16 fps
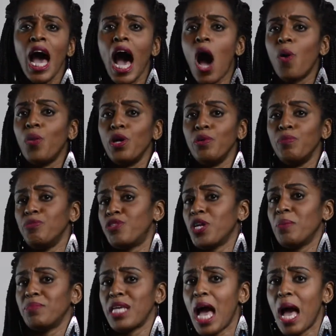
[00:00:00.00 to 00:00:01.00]
I would
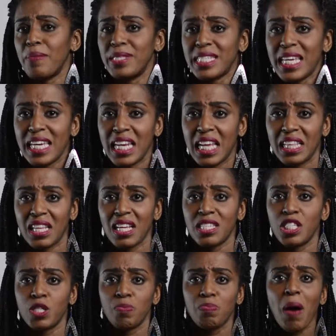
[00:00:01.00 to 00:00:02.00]
sometimes get in the
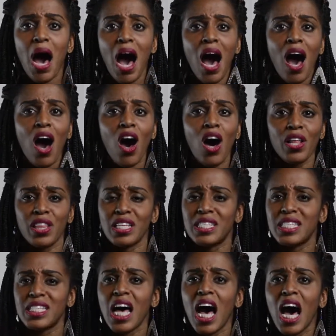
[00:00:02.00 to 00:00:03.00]
spa or the
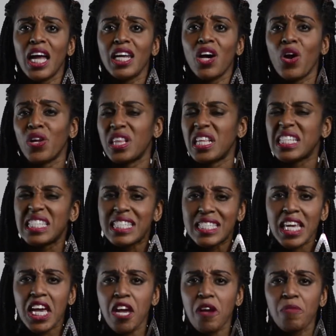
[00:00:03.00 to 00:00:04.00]
sauna or the
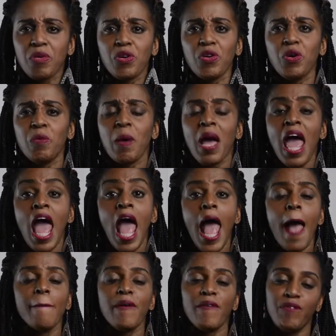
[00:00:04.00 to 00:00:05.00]
steam room
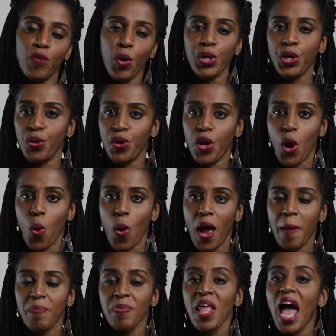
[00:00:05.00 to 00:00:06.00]
and before you know
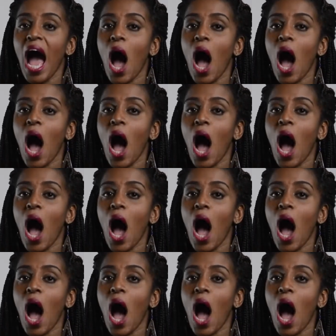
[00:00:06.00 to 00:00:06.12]
it,